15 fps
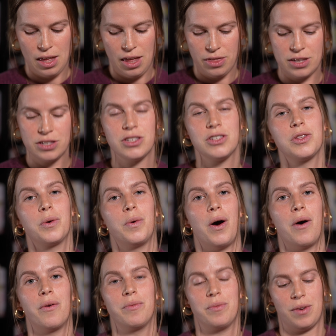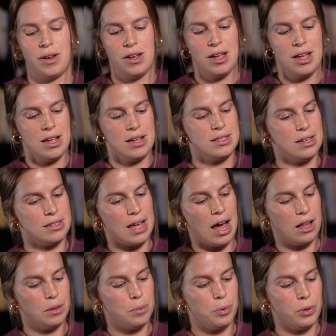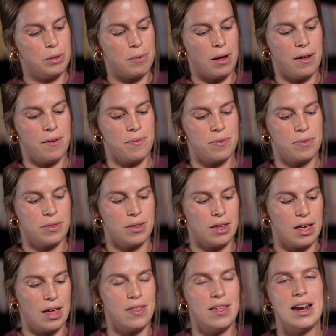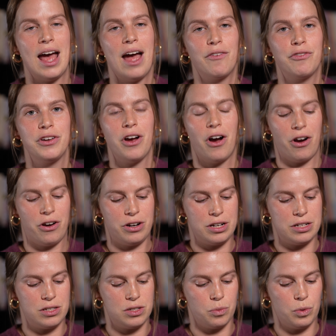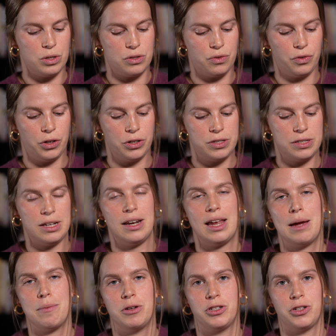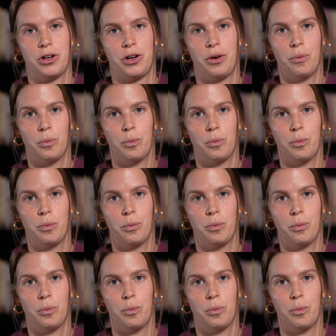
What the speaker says: This is the quote. It says, Alla Prima, and then every artist was first an amateur.